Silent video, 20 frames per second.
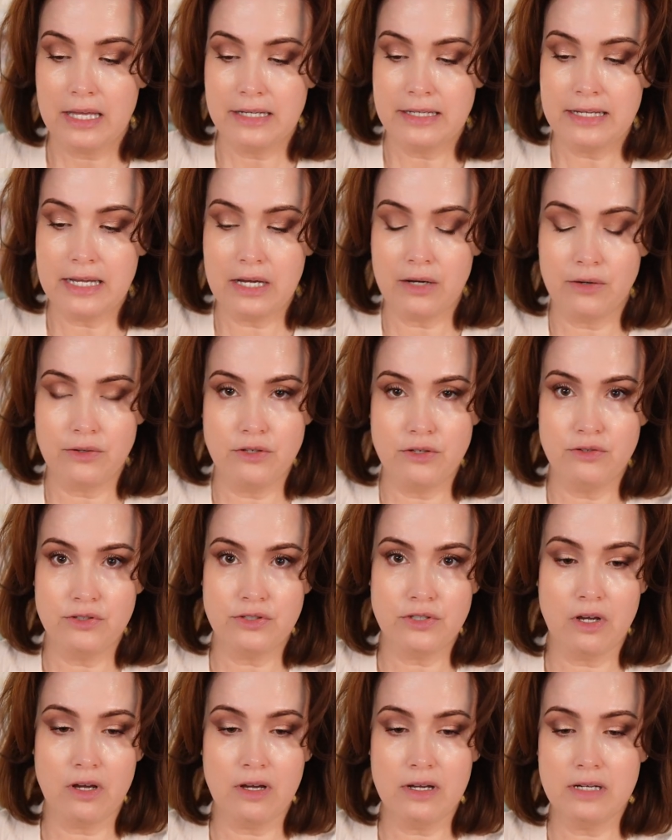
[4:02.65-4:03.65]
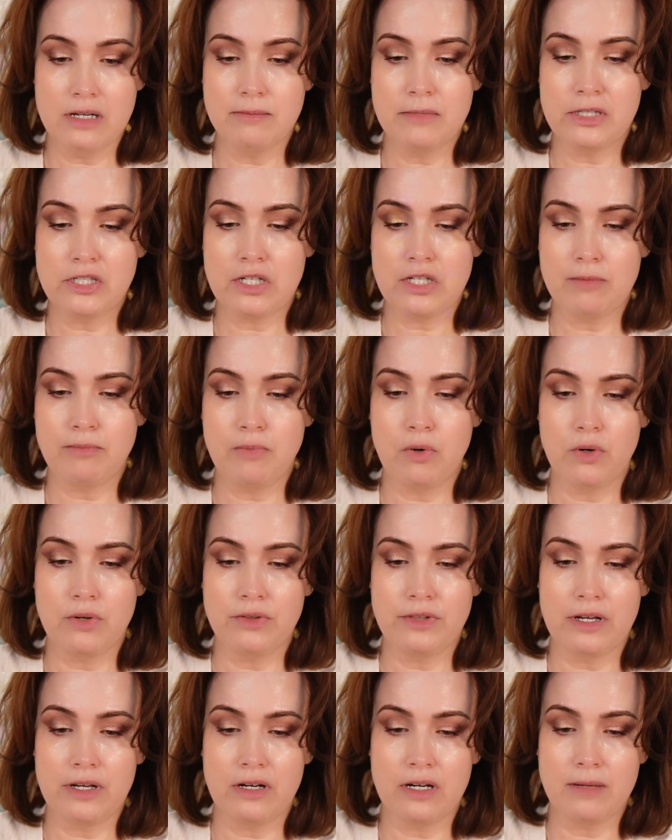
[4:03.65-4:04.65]
Now you saw how much I
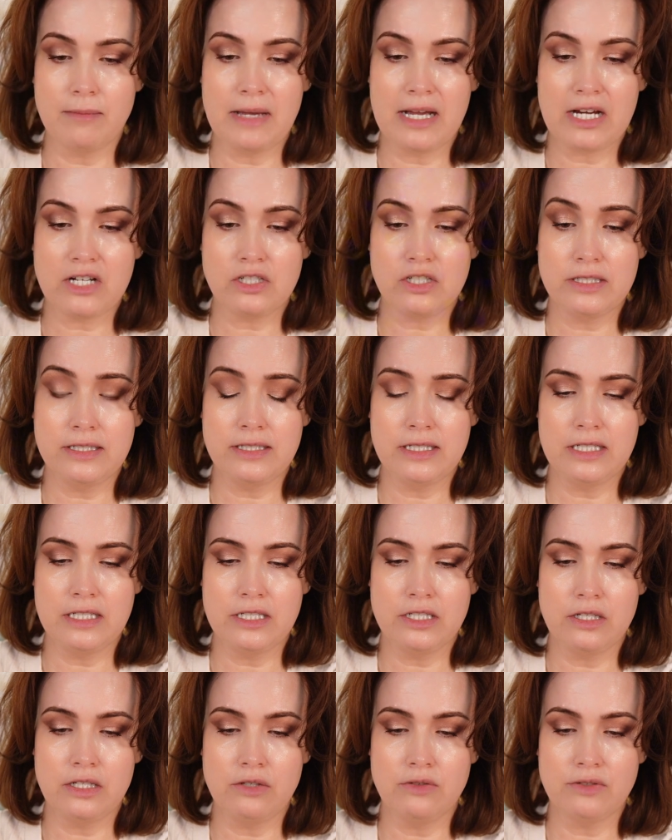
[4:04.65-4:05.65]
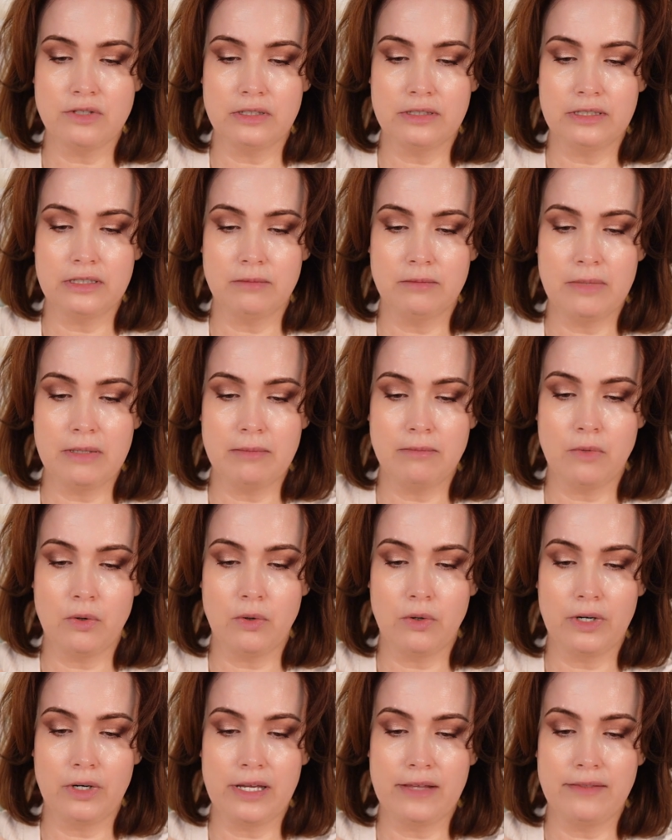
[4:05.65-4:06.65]
poured there. I'm actually needing to use a little bit
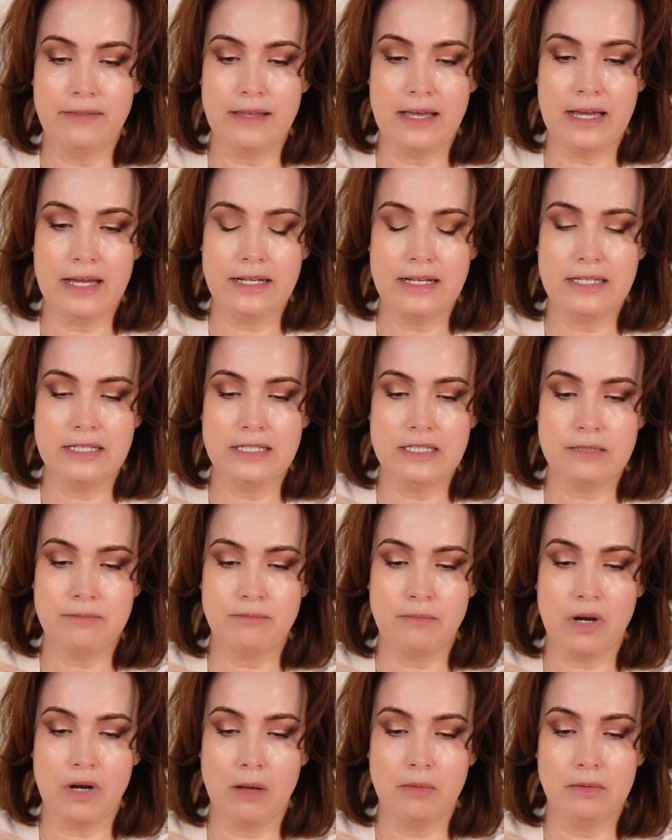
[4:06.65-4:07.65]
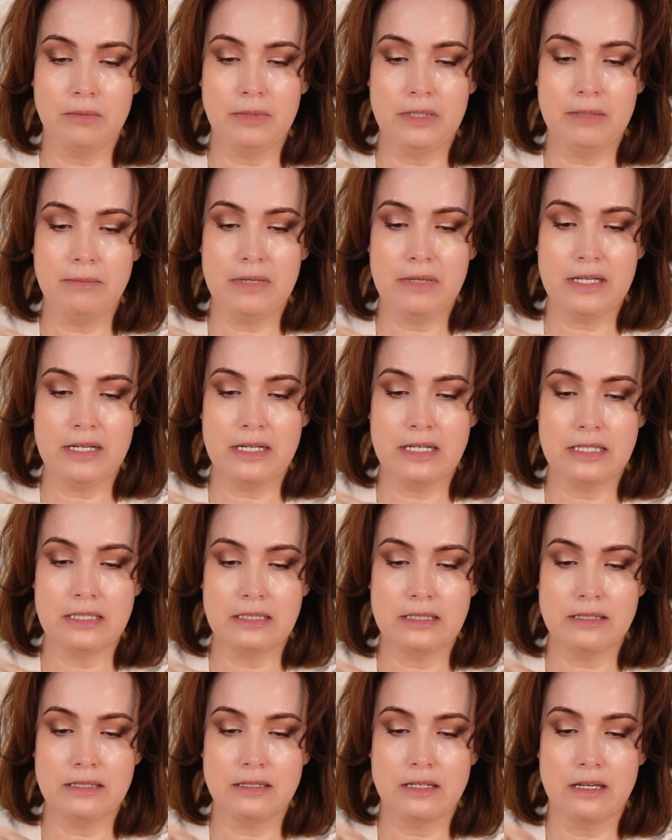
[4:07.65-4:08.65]
more, and that is probably
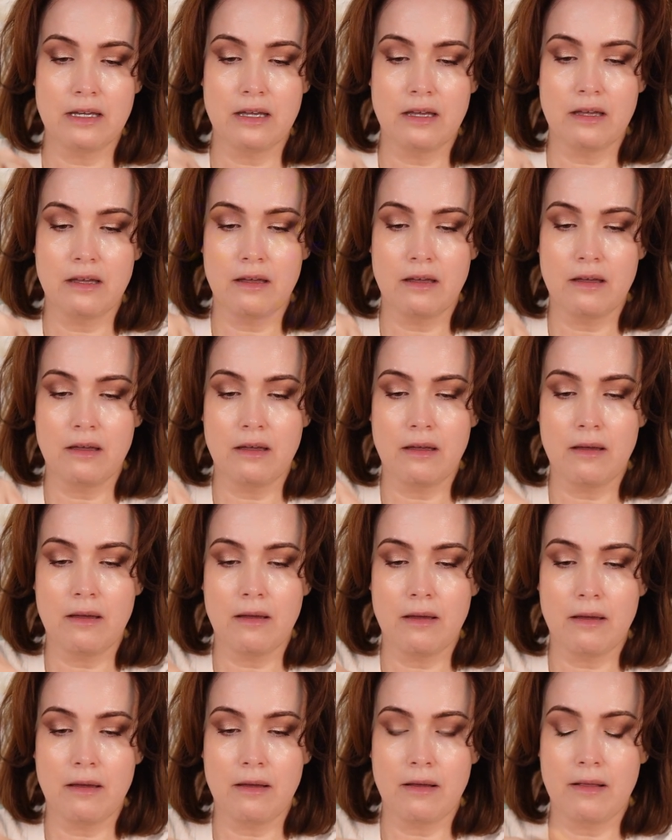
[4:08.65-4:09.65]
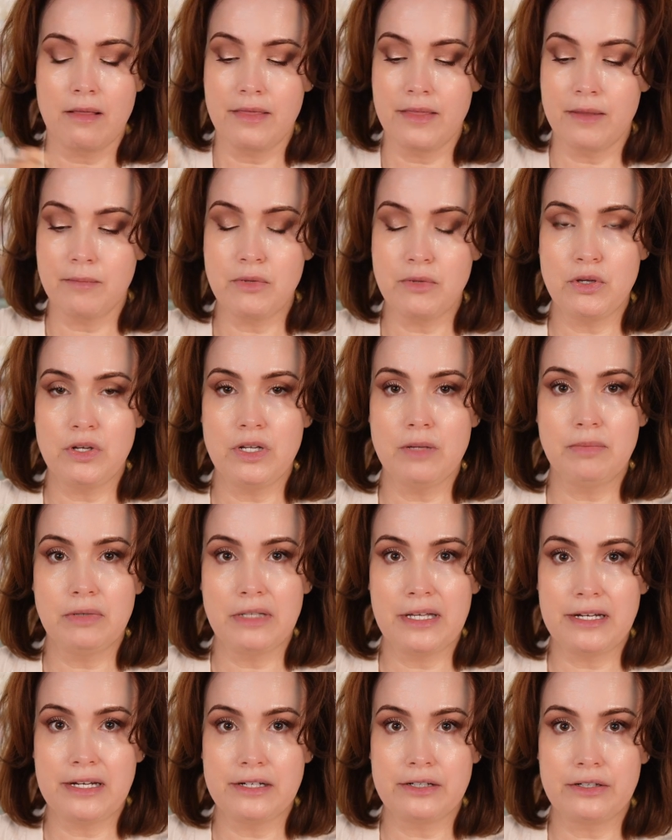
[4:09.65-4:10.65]
because the beauty
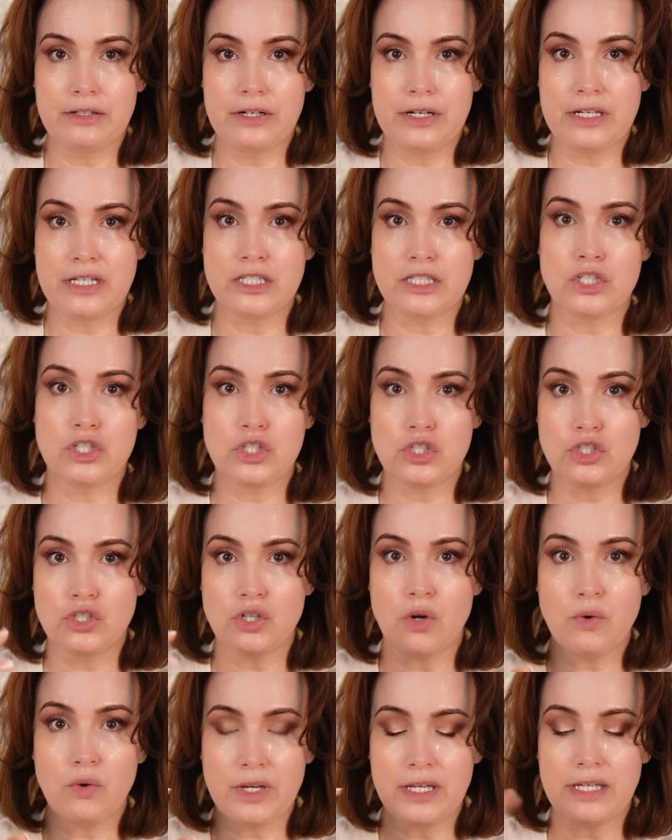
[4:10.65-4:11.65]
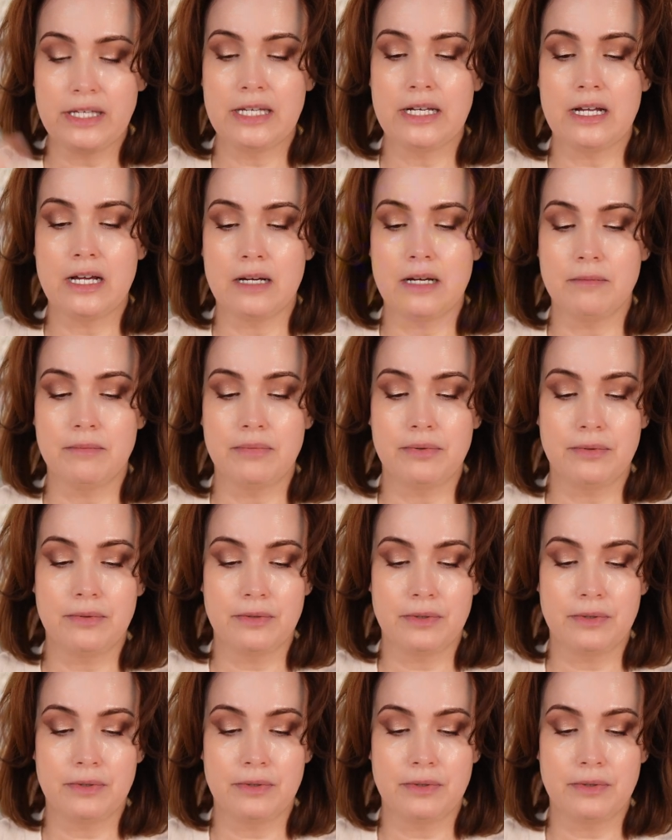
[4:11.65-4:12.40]
blender is soaking it up.